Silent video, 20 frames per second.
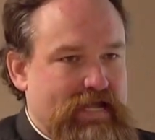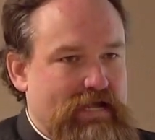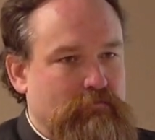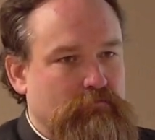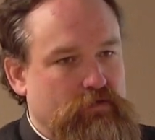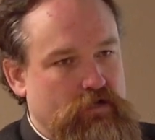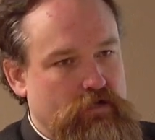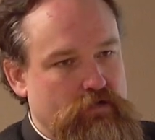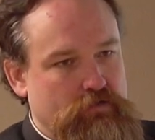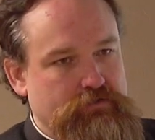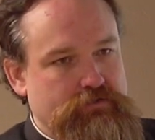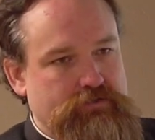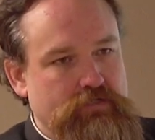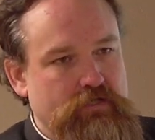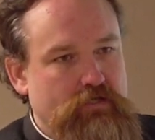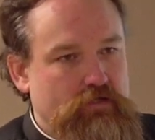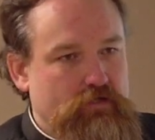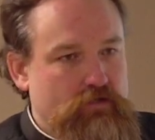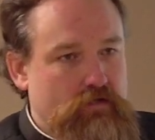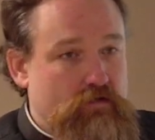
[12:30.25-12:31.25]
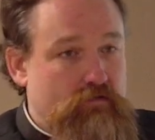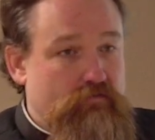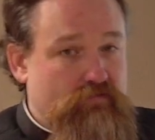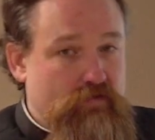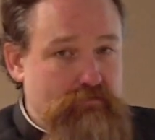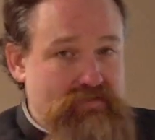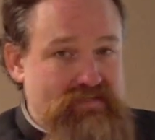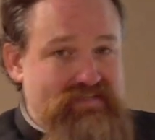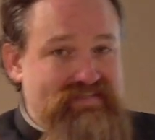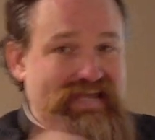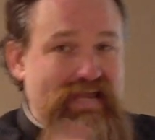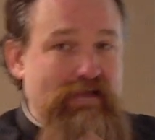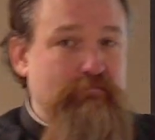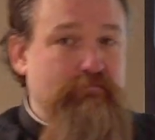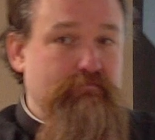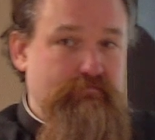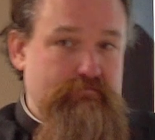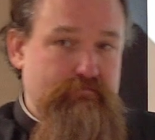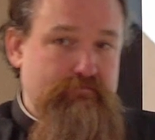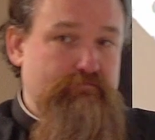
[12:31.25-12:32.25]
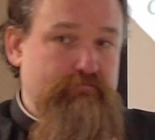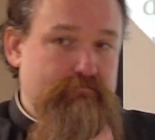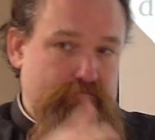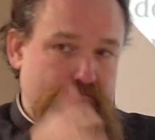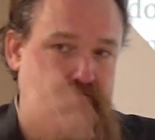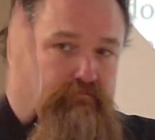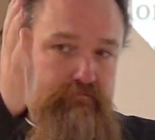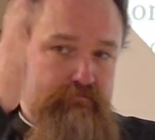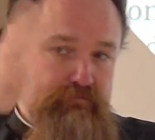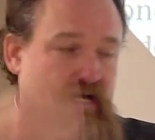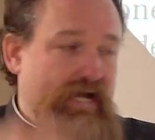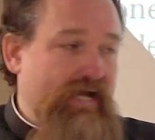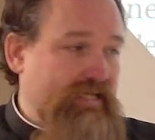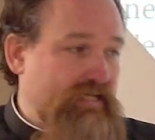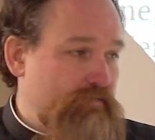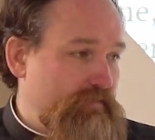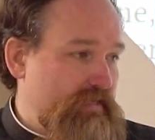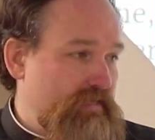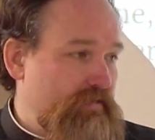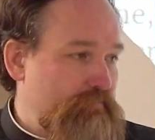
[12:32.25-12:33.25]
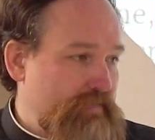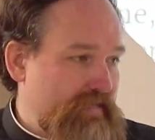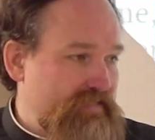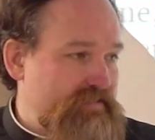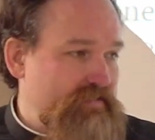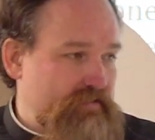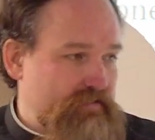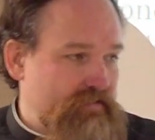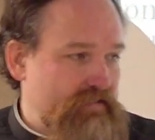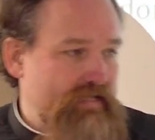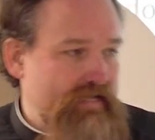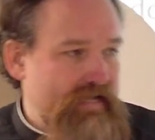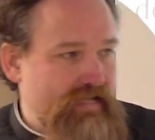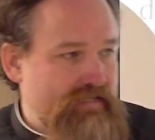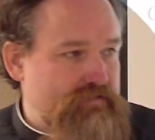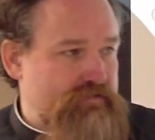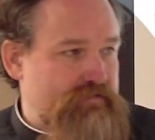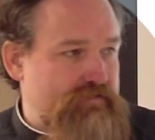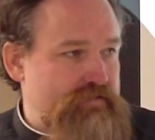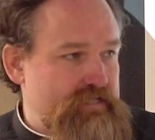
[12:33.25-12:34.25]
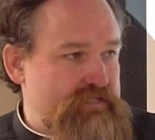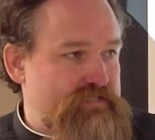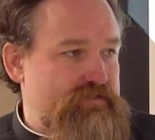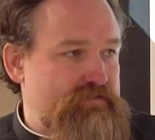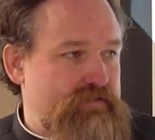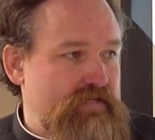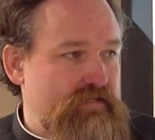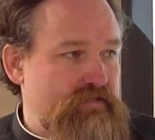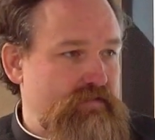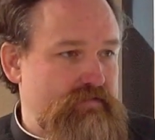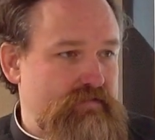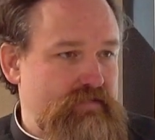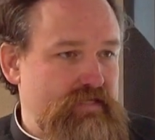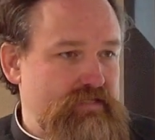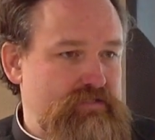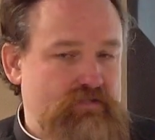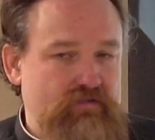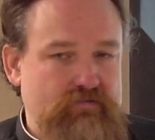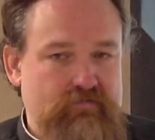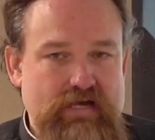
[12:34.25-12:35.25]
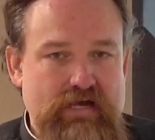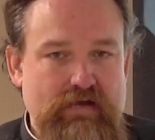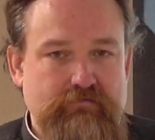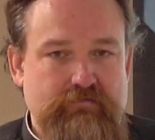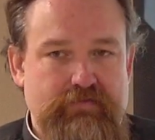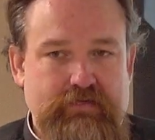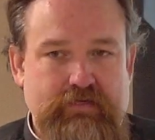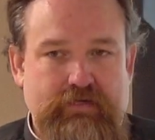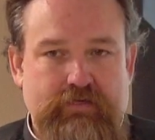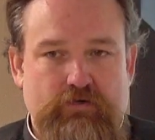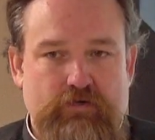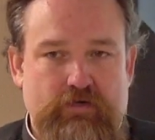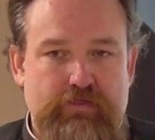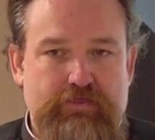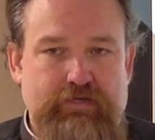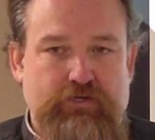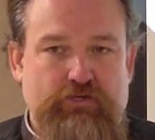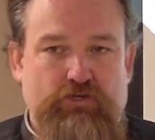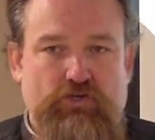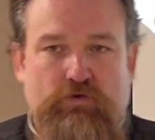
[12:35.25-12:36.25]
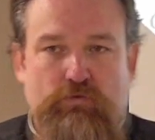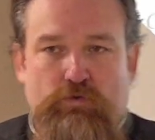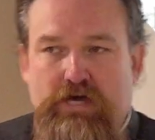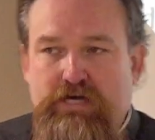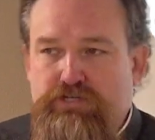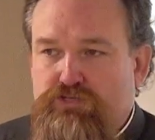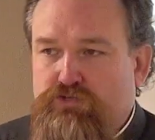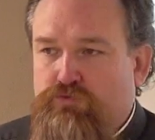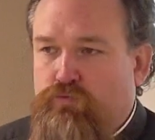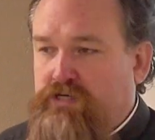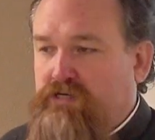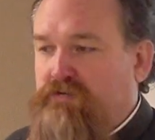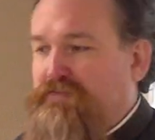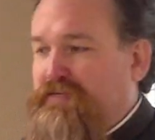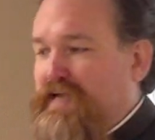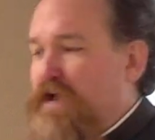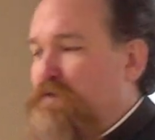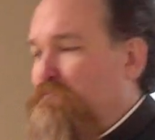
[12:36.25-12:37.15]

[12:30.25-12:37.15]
Ambrose from the same document, basically, as this that, that survived Theodore. Theodore was one of the